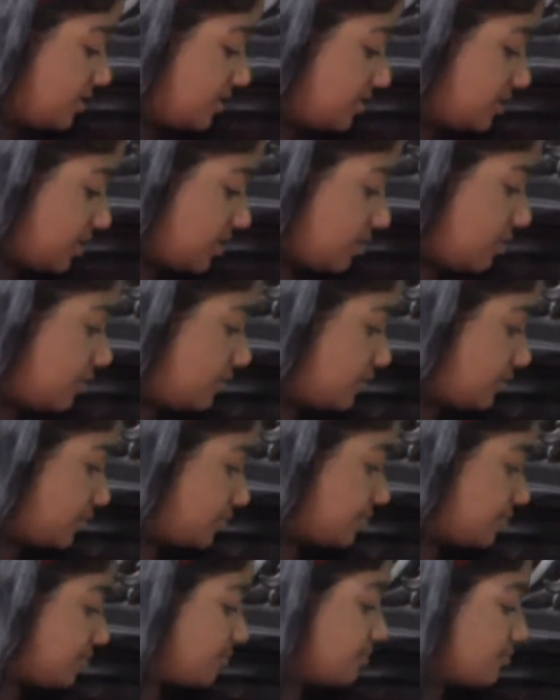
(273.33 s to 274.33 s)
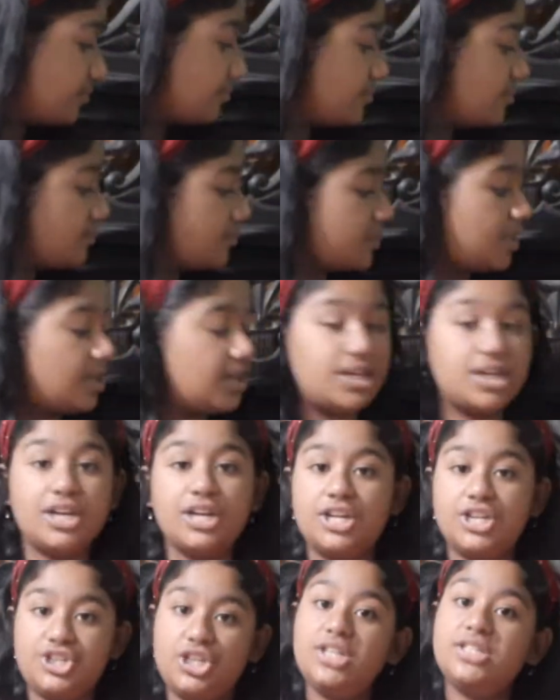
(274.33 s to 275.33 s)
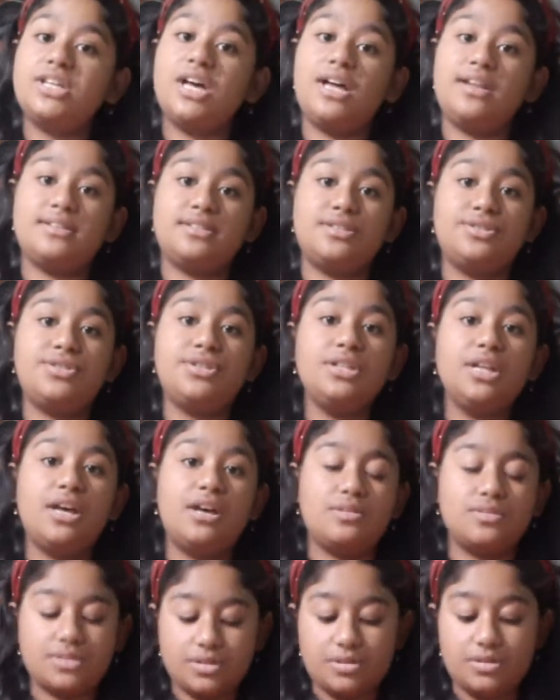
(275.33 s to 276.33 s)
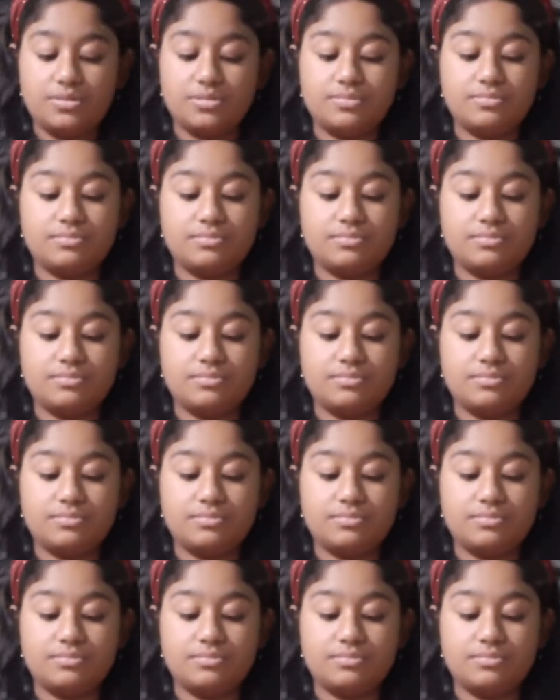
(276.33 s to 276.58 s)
So she's got a sister now, so